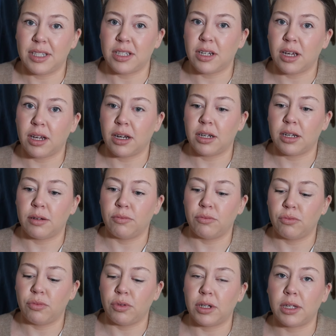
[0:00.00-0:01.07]
it's not gonna
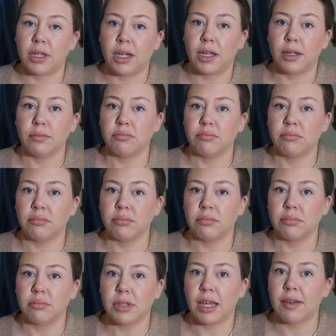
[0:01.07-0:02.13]
really
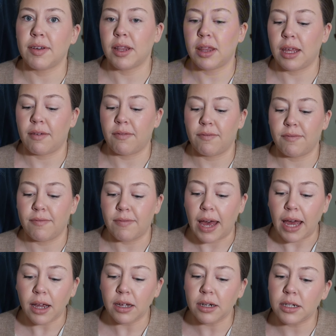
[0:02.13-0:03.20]
give it the
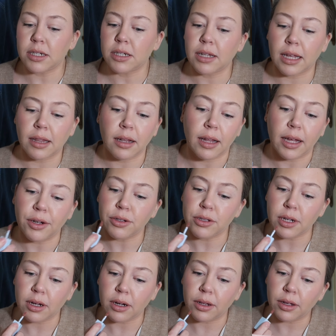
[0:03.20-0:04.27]
effect, like the
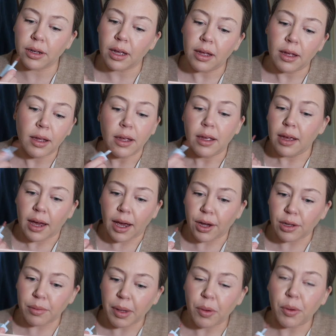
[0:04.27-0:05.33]
liner's not gonna look
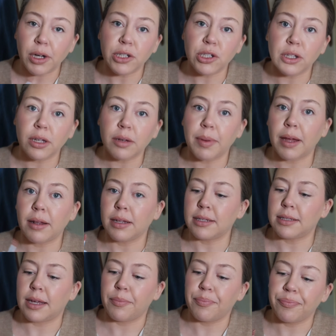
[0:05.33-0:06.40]
how you might want it to look, but
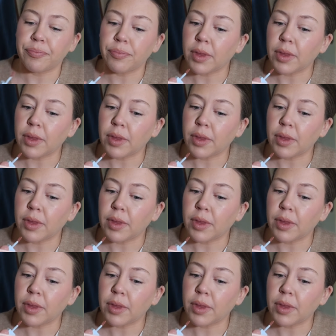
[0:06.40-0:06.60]
let's see.